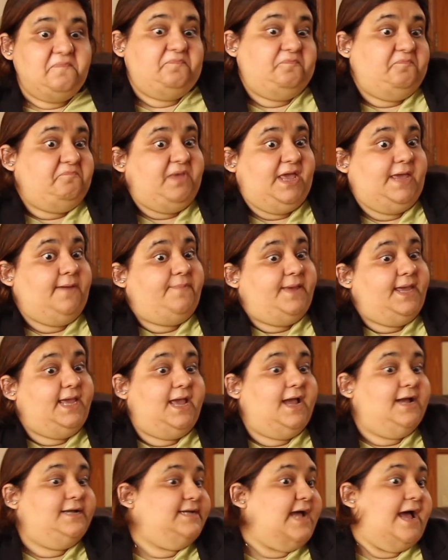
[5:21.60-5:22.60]

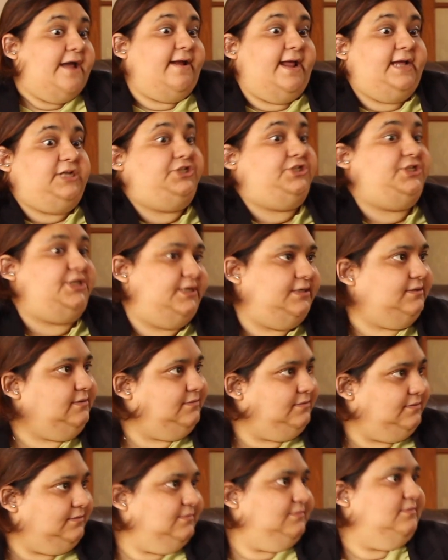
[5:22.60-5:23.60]
Maybe a
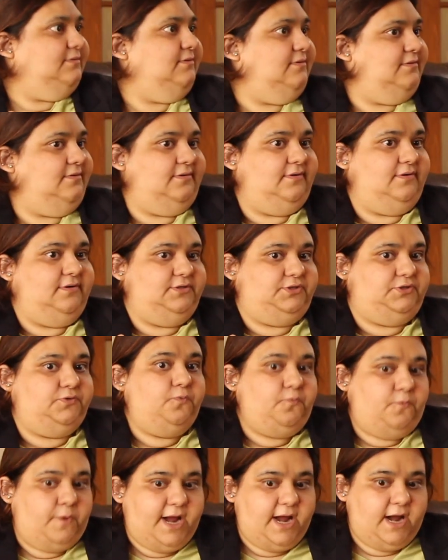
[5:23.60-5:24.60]
direction to
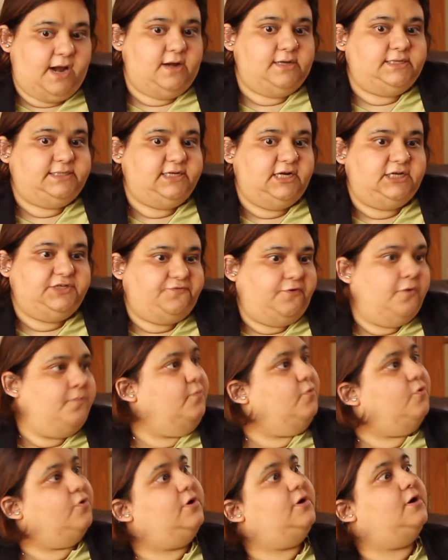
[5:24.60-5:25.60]
where search for
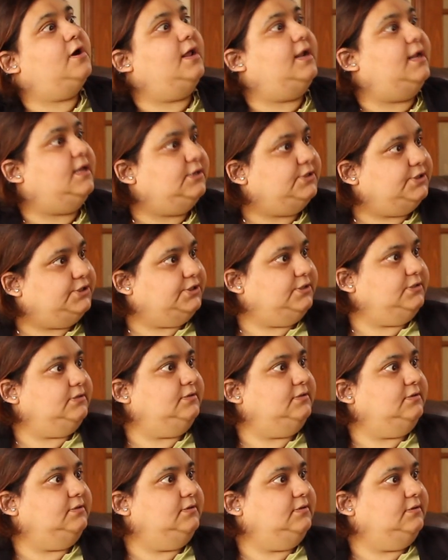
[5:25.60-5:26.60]
more knowledge.
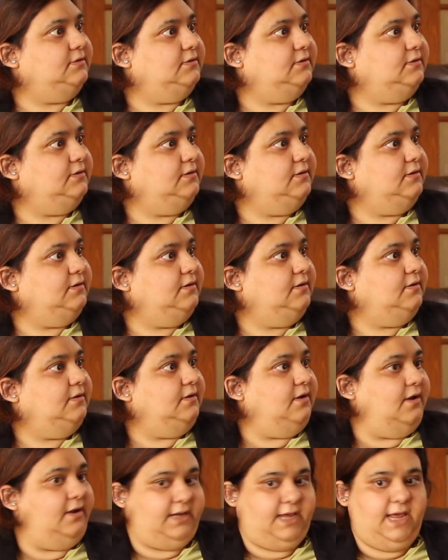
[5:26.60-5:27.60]

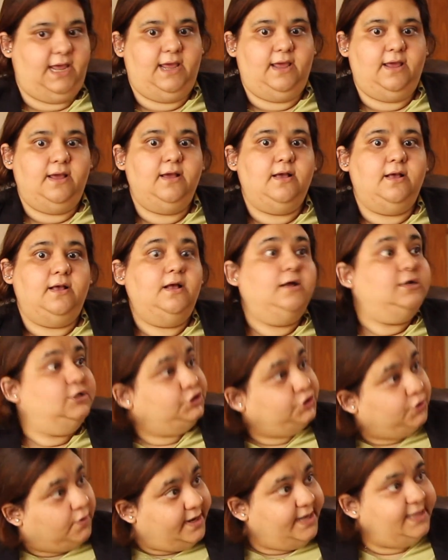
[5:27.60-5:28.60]
Okay,
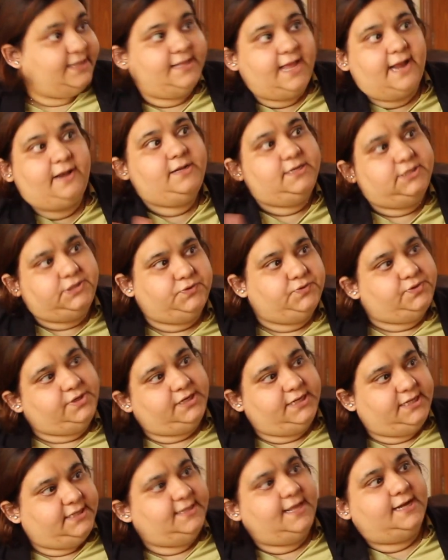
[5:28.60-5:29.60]
join that
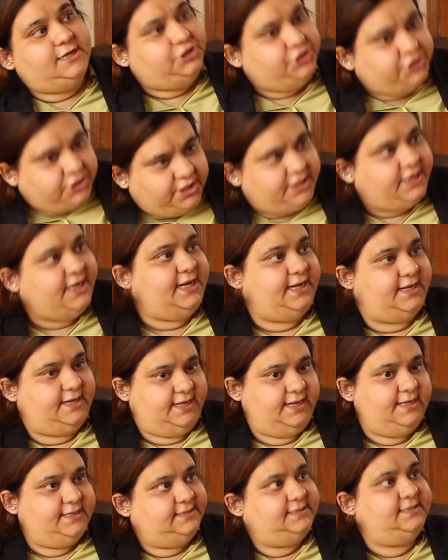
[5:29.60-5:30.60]
student in that
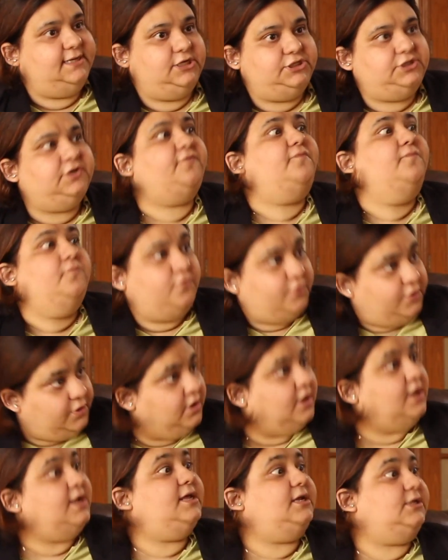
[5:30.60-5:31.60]
journey in search of more
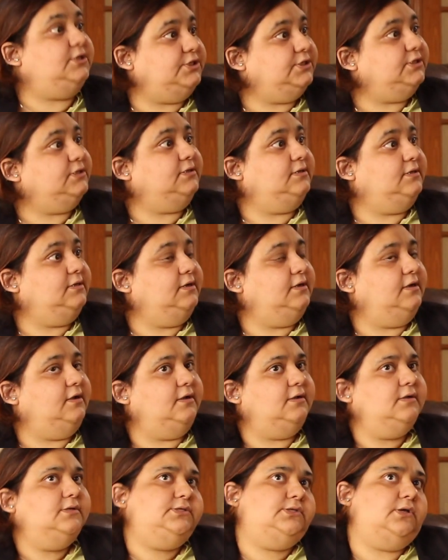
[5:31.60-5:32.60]
knowledge.
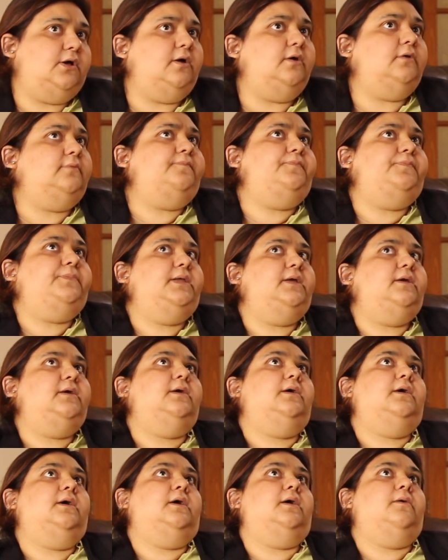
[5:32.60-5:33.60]
So,
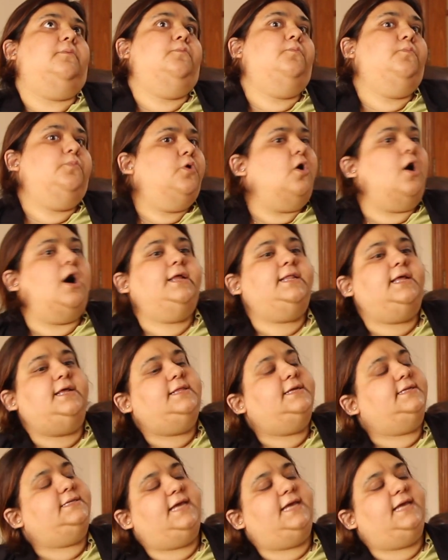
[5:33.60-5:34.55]
gone are the